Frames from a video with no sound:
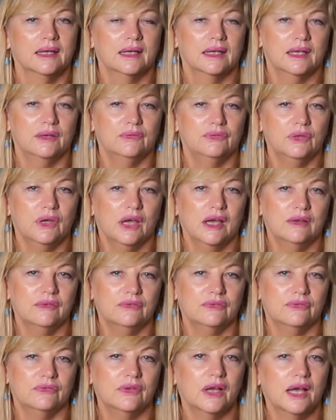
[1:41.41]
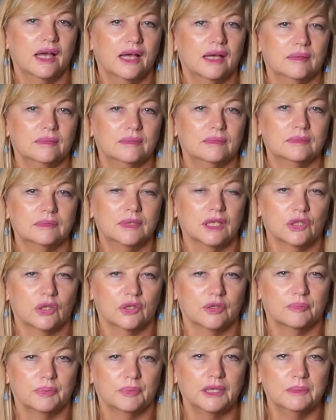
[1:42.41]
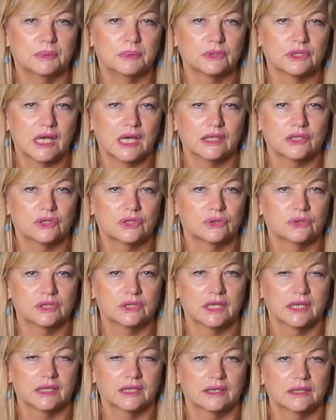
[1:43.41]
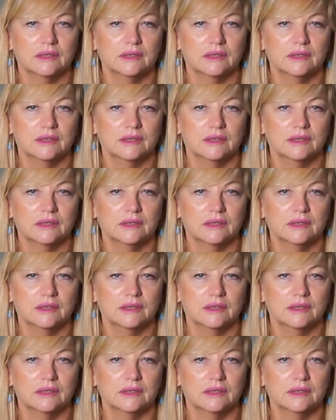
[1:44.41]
If you have a lot of people touch your deck,